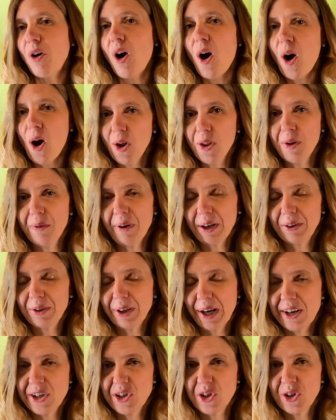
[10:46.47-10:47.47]
all the
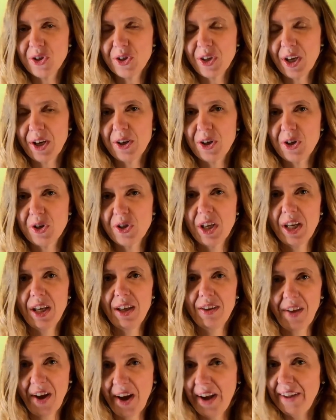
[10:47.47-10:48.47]
recreation centers
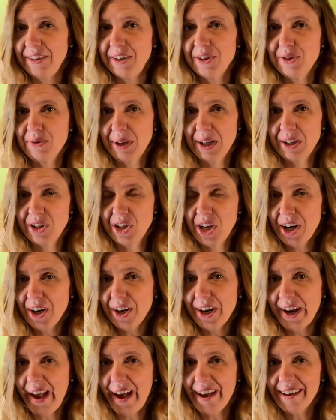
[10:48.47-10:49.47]
in the Highlands Ranch
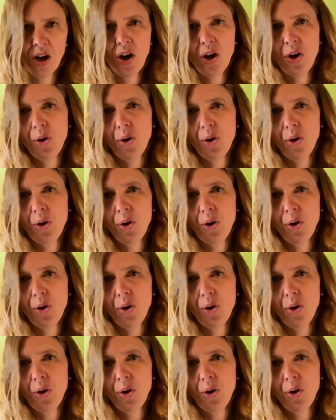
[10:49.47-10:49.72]
area.